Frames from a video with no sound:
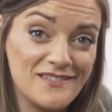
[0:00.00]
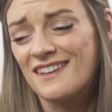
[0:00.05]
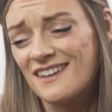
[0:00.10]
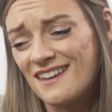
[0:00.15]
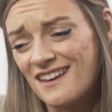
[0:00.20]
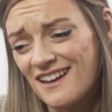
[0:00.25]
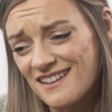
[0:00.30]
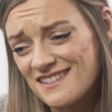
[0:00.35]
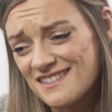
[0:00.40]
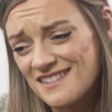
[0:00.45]
You
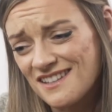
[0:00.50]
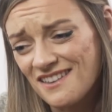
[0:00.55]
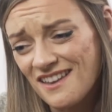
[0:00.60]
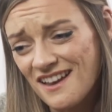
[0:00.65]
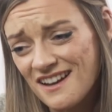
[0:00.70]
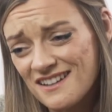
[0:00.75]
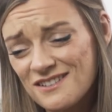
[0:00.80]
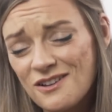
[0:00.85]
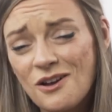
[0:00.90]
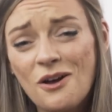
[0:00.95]
got
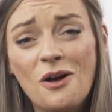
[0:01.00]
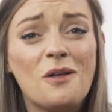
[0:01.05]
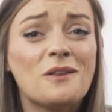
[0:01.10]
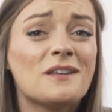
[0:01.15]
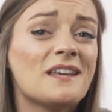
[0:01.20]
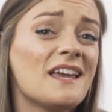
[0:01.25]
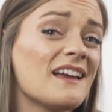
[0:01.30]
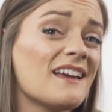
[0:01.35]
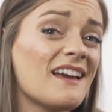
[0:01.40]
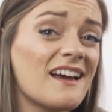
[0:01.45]
select all,
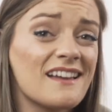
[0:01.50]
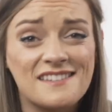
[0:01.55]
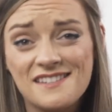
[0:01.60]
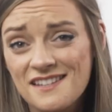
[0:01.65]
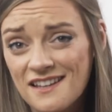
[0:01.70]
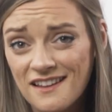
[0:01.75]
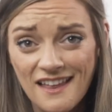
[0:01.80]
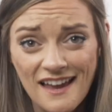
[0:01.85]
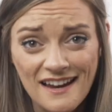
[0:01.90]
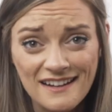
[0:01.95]
you got
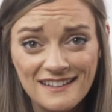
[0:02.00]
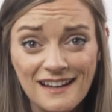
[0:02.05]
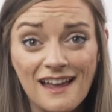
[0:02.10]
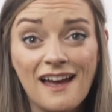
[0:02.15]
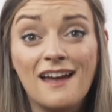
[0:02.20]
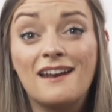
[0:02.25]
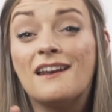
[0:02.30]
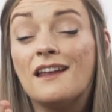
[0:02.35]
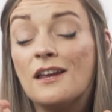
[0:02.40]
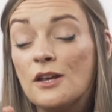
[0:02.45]
select
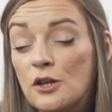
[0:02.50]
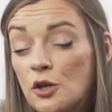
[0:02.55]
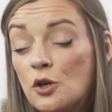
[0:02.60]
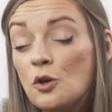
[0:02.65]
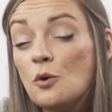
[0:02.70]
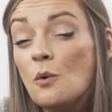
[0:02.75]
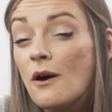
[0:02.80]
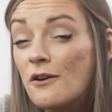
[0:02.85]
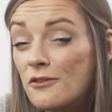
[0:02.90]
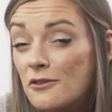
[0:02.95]
none,
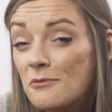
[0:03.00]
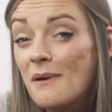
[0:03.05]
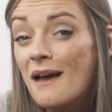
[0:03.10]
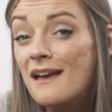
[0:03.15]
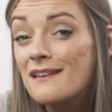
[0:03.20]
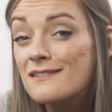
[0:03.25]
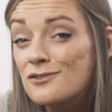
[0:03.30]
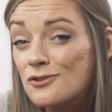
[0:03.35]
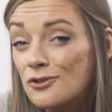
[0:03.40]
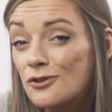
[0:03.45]
you are the
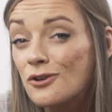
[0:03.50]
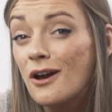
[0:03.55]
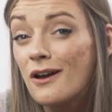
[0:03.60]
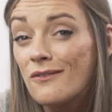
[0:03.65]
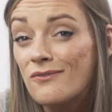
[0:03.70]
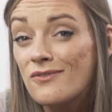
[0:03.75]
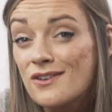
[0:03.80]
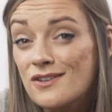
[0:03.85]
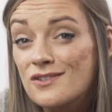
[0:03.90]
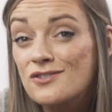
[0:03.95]
master
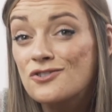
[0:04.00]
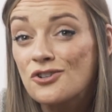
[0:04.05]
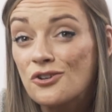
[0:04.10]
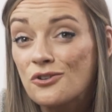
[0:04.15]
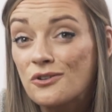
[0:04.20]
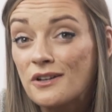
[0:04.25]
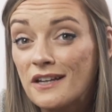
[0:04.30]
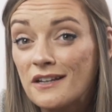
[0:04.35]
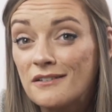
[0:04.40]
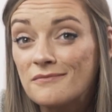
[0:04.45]
of this
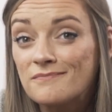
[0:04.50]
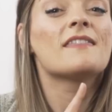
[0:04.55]
journey.